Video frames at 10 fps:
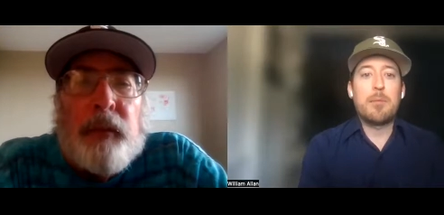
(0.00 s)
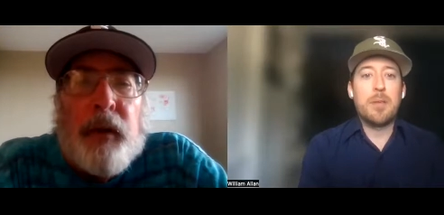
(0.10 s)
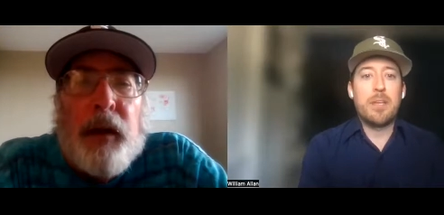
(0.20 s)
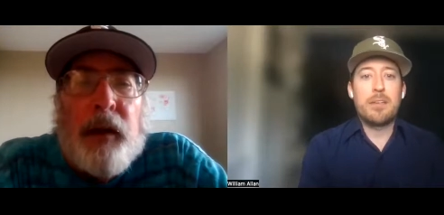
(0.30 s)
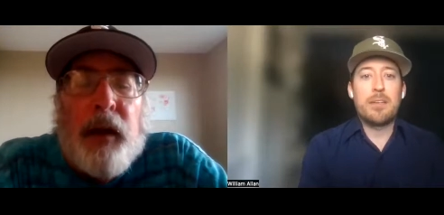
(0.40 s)
Speaker 1: I
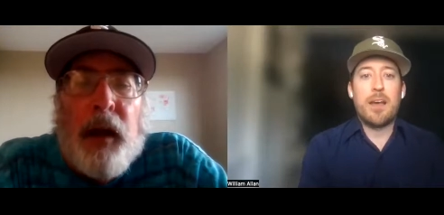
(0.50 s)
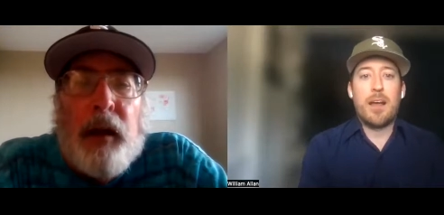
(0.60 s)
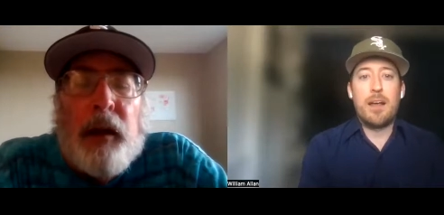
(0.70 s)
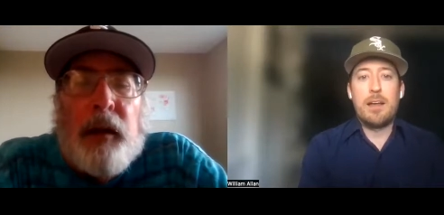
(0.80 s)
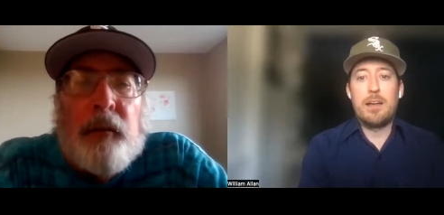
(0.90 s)
mean.
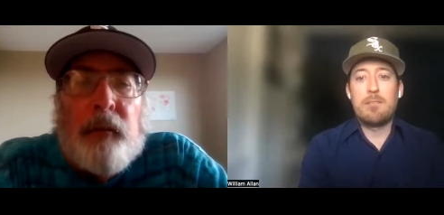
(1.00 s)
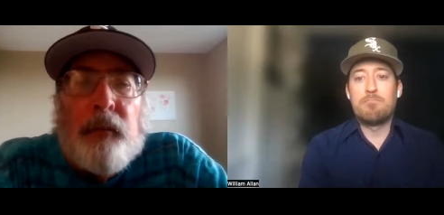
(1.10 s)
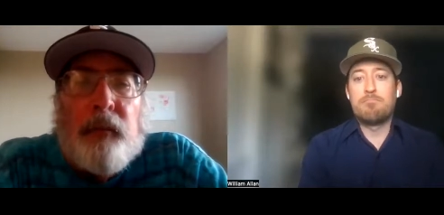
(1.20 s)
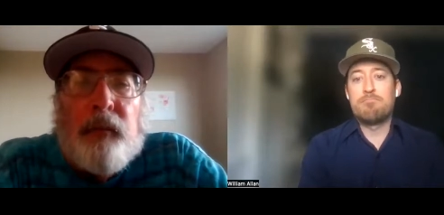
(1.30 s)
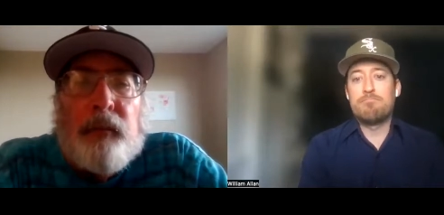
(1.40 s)

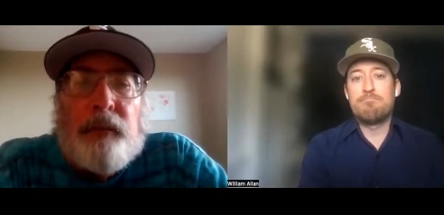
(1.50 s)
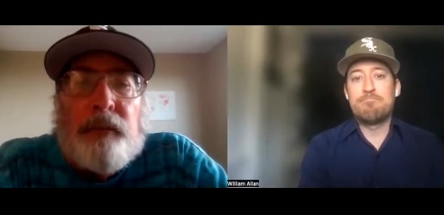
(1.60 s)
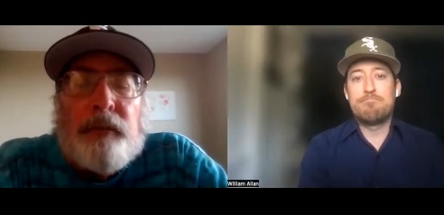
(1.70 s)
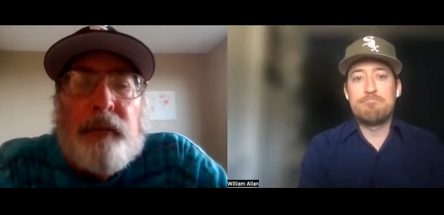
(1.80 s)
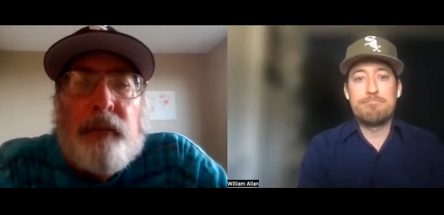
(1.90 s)
Um...
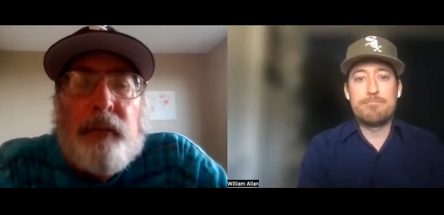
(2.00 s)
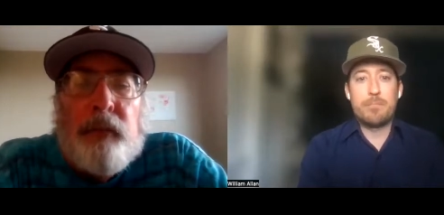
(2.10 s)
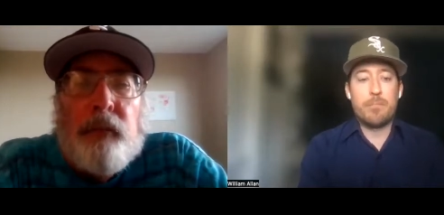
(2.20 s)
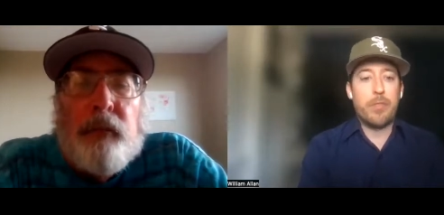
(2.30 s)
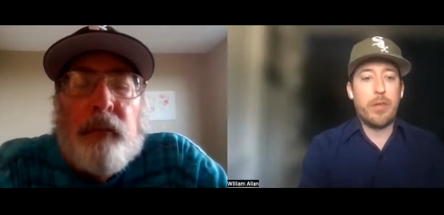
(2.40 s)

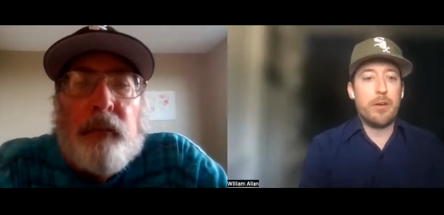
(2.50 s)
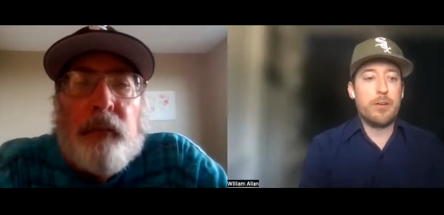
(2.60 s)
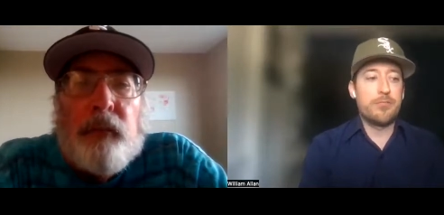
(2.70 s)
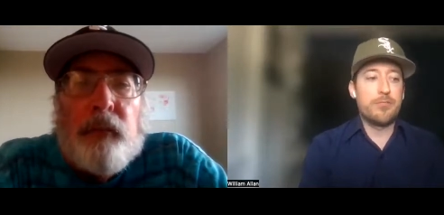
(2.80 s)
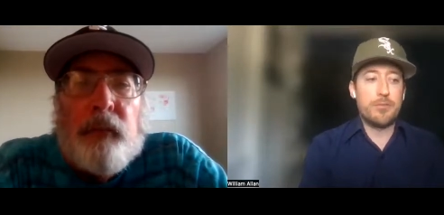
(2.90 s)

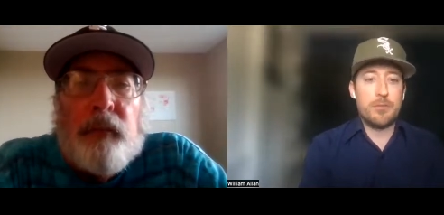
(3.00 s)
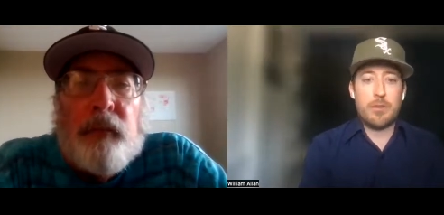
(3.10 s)
There's,